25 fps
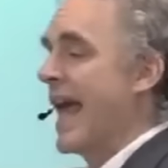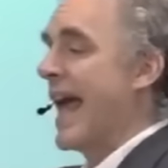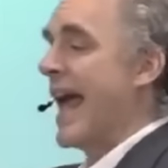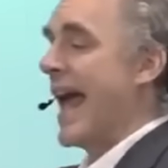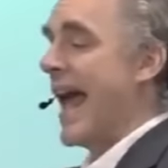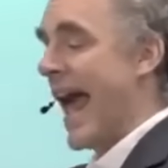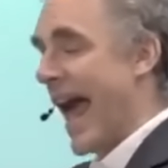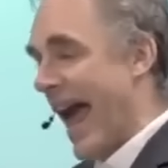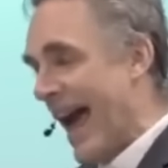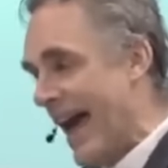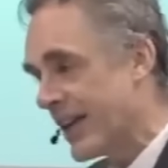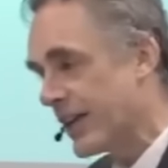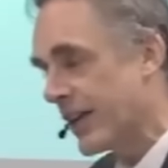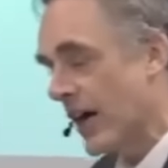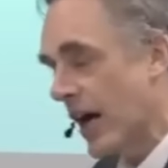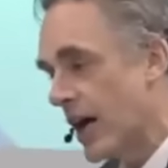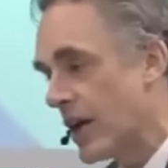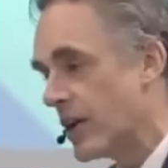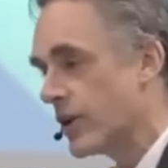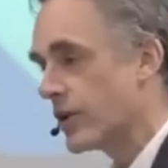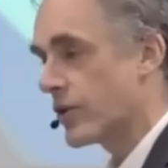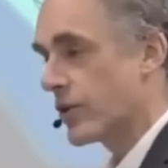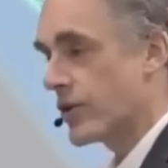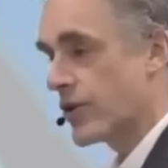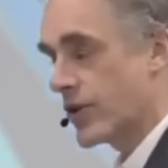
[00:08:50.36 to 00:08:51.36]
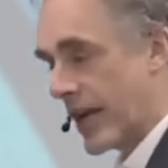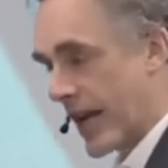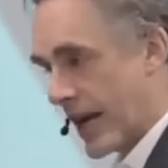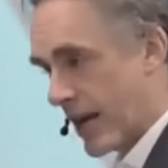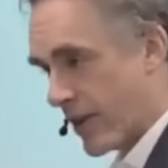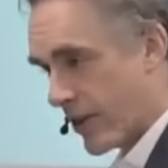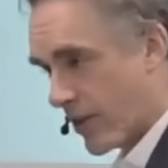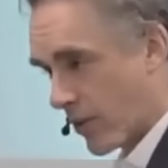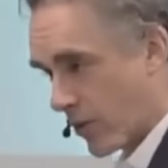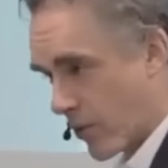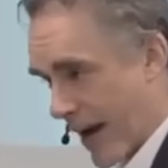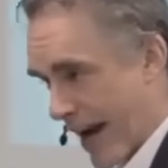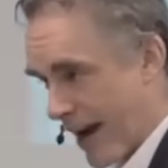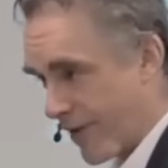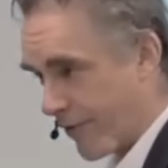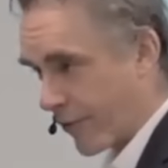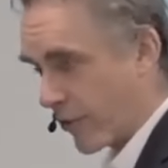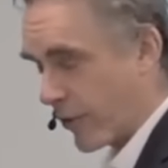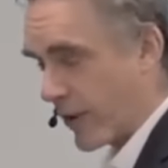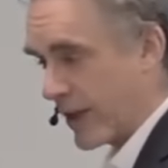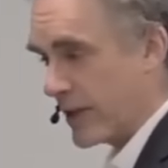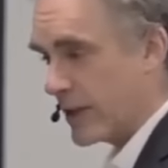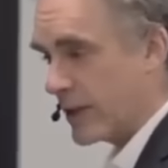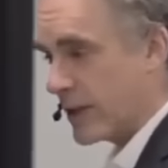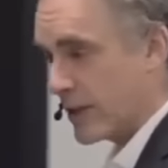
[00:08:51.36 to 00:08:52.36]
and understand the
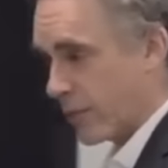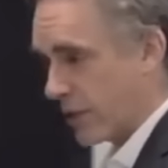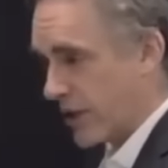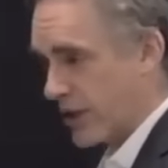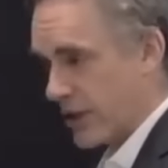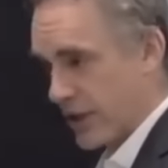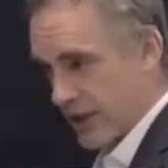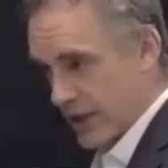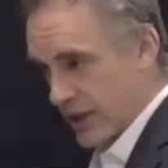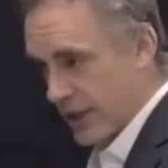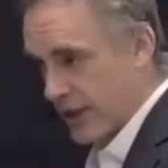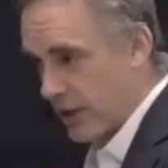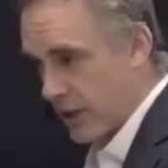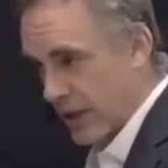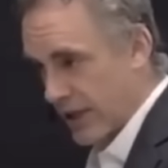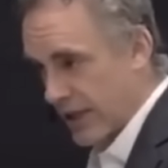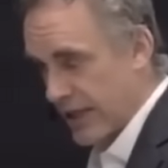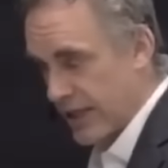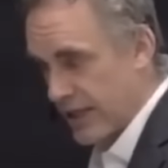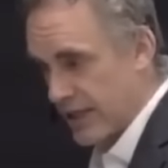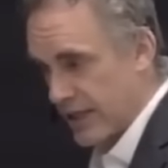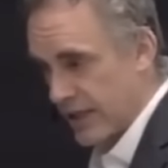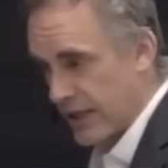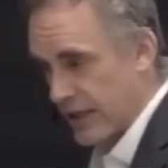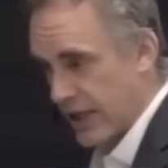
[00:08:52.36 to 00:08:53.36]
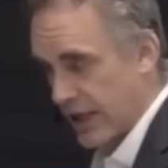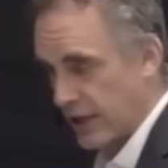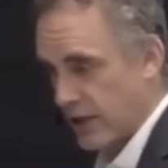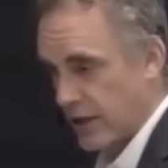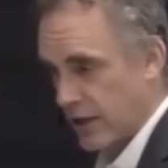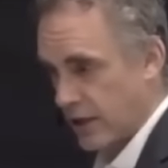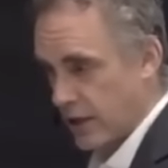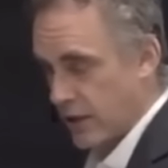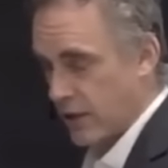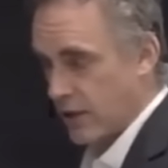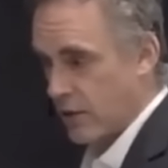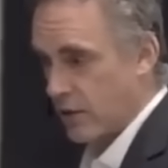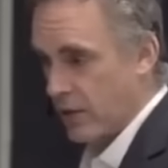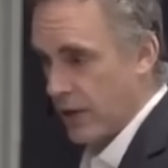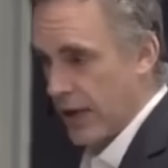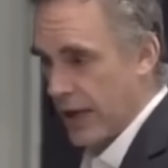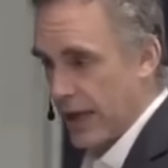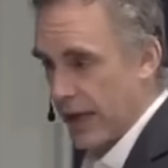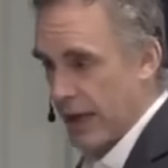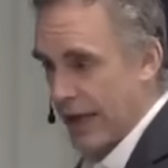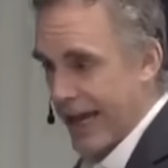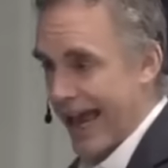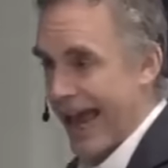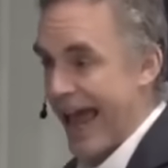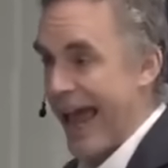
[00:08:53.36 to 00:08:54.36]
reference, which isn't an easy thing to do,
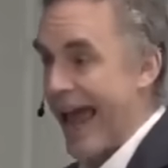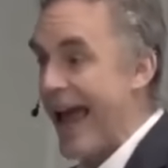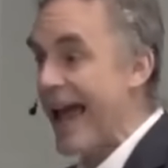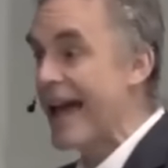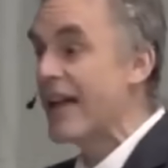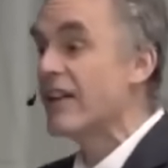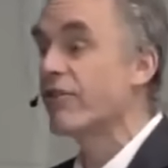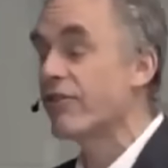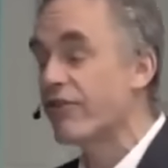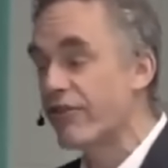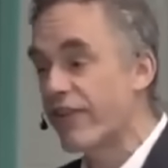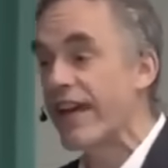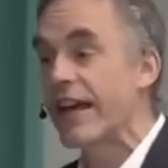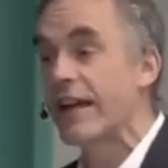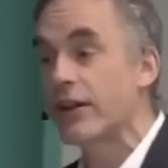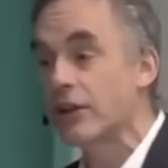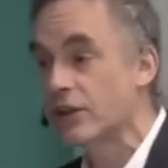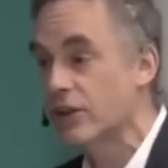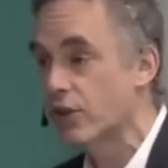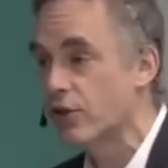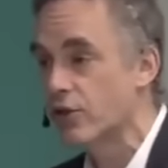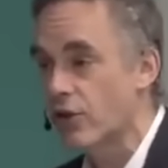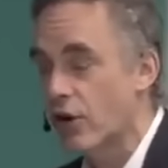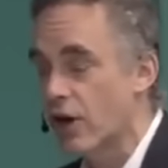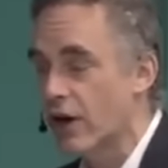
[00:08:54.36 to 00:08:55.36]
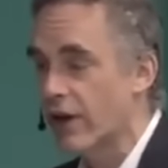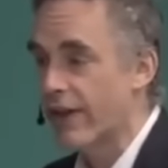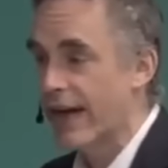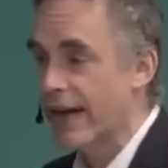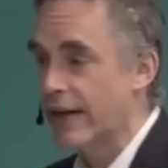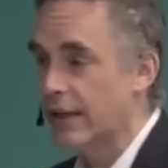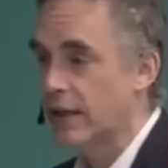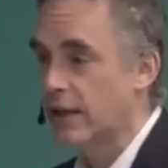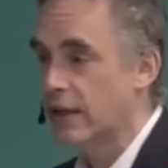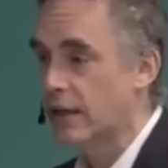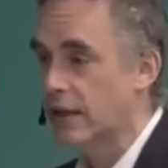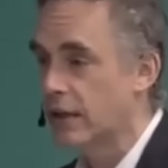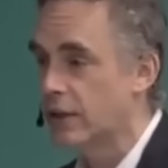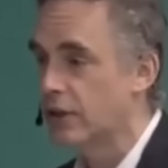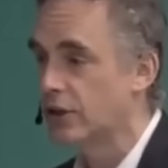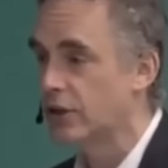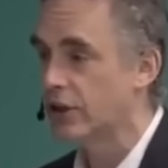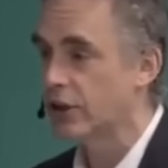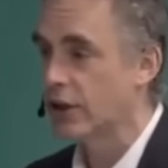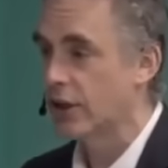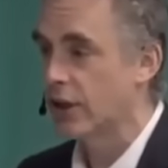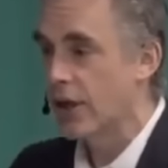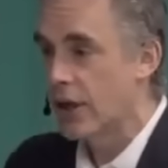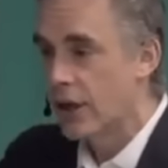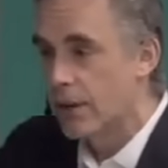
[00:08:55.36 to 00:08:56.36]
and fail to draw that
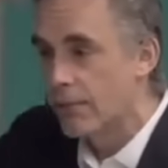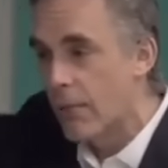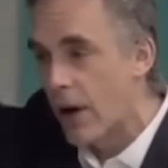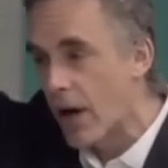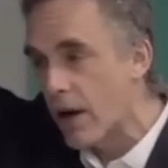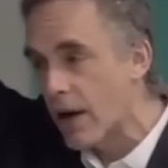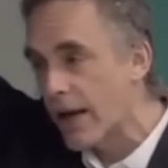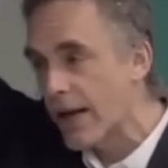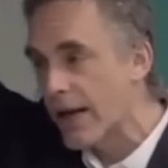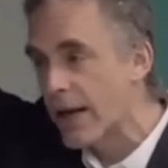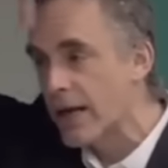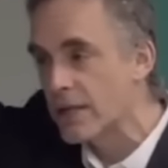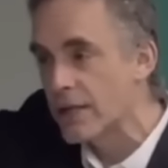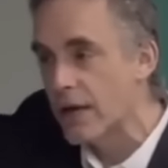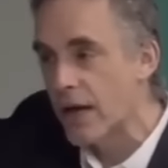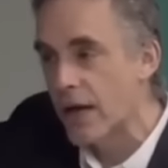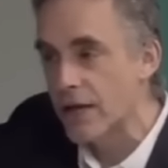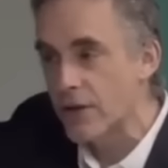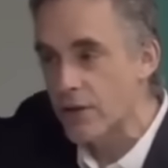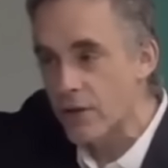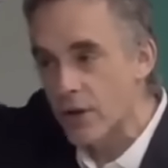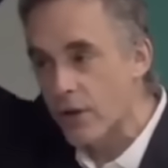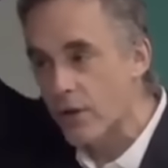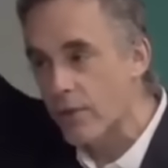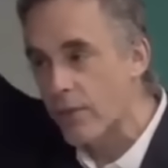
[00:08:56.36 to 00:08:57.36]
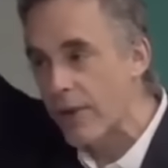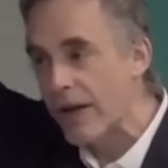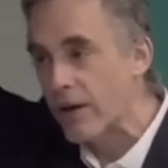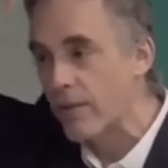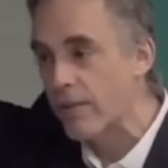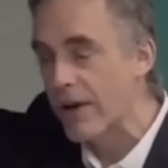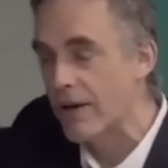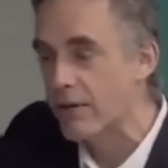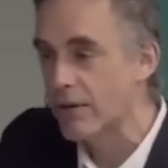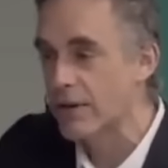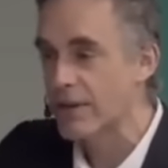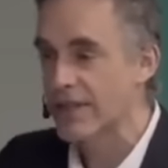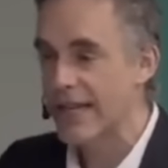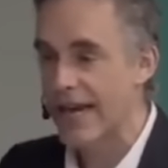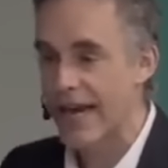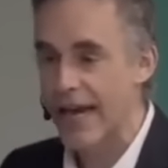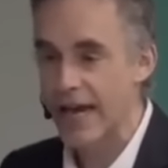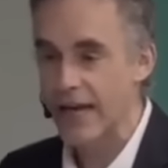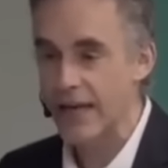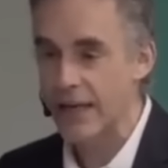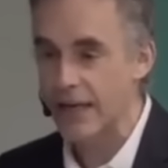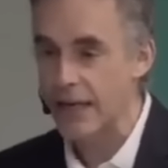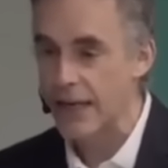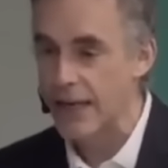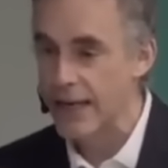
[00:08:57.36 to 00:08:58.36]
conclusion. Marduk has eyes all the way around his
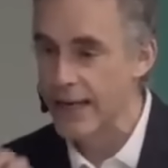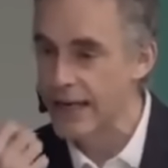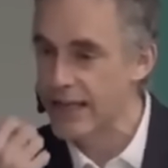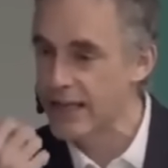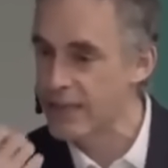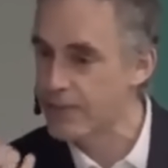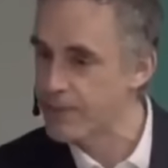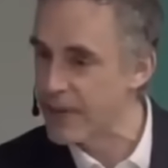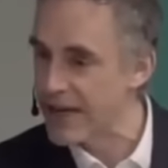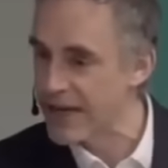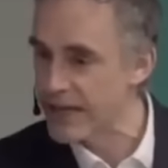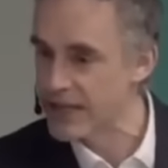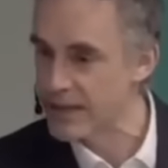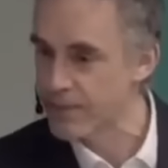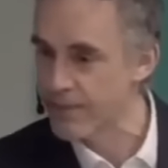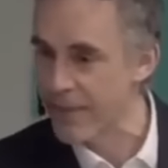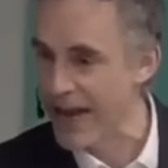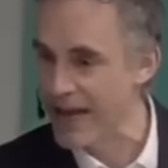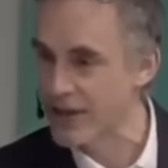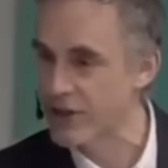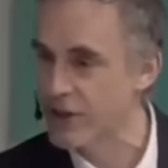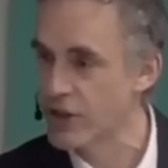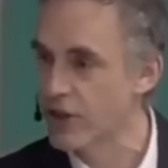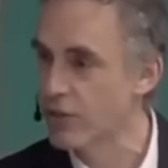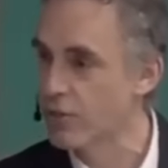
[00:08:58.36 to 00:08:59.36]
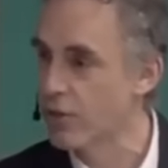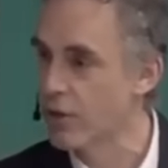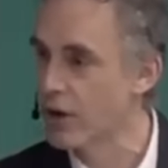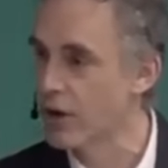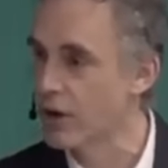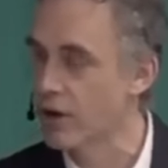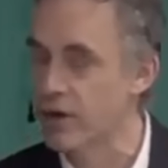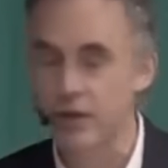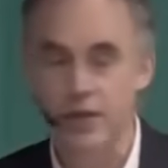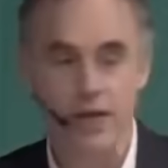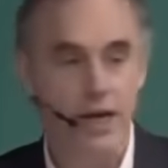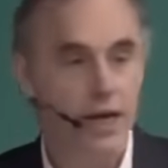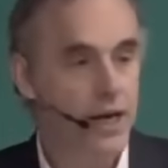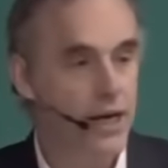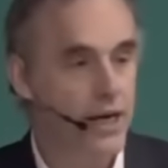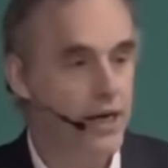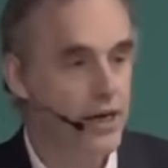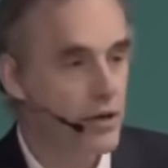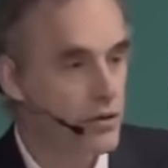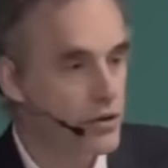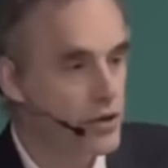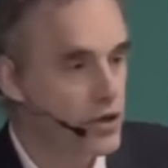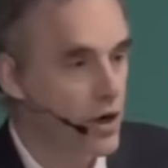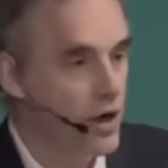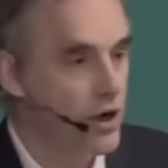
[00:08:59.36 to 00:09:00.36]
head. He speaks magic words. He
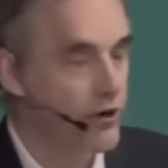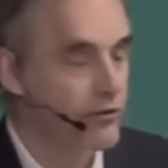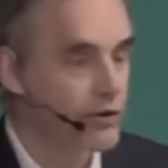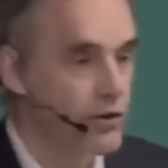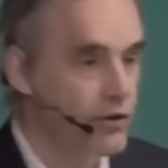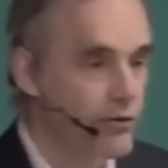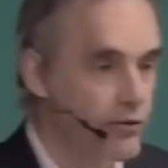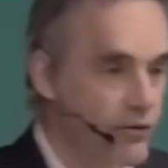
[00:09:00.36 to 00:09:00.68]
goes off to